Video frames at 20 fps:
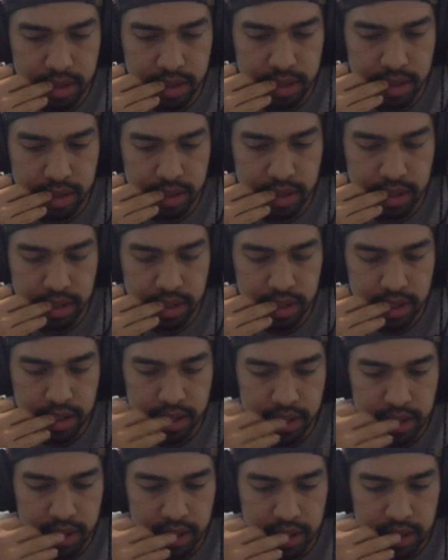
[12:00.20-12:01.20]

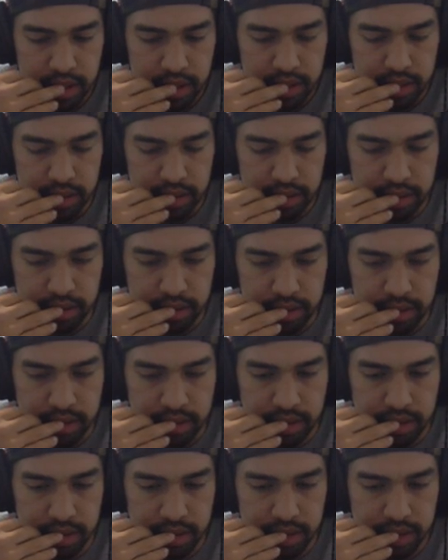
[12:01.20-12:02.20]

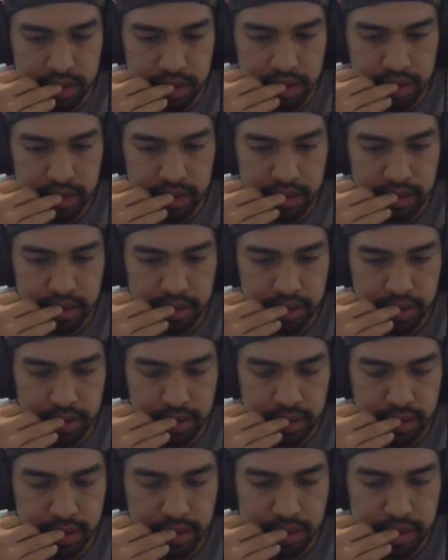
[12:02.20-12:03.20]

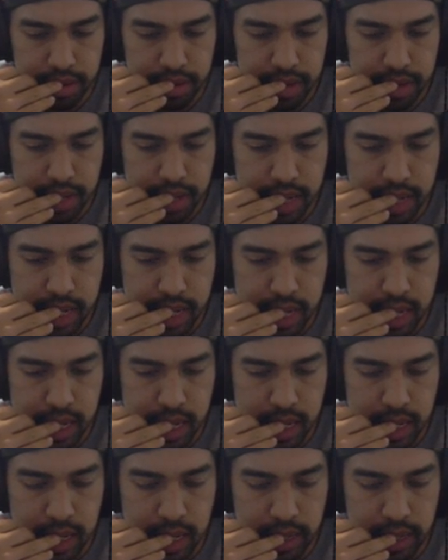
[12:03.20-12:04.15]
(silence)